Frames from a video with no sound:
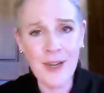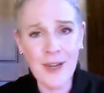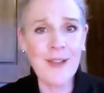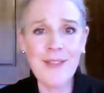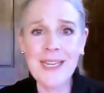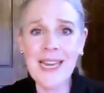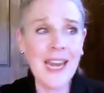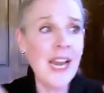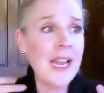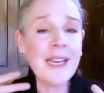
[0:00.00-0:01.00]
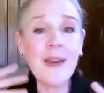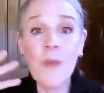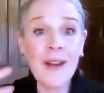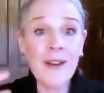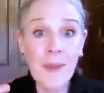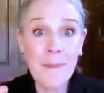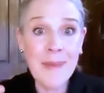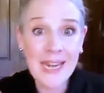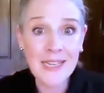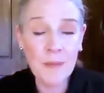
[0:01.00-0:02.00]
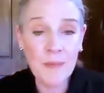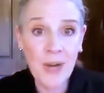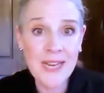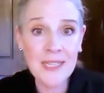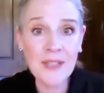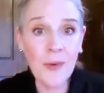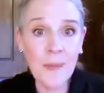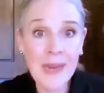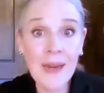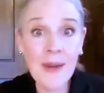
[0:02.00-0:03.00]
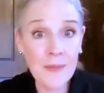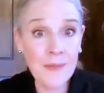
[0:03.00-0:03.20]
of the day. Like one of the biggest surprises for me